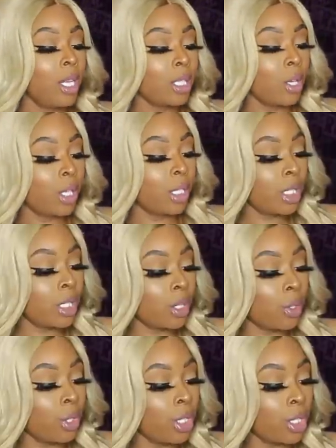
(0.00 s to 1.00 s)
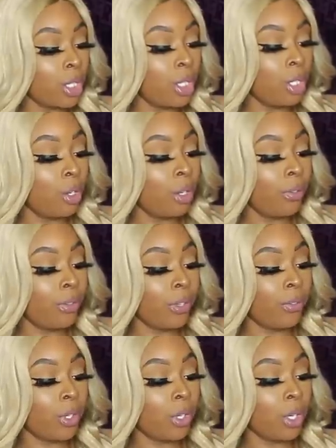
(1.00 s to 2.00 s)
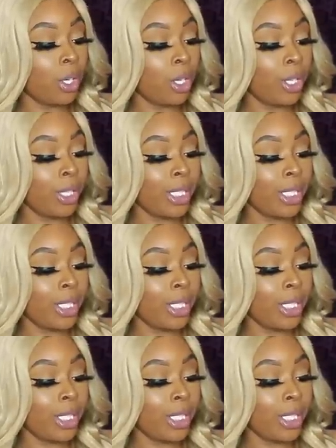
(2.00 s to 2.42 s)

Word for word: So this is the Christian Dior Favor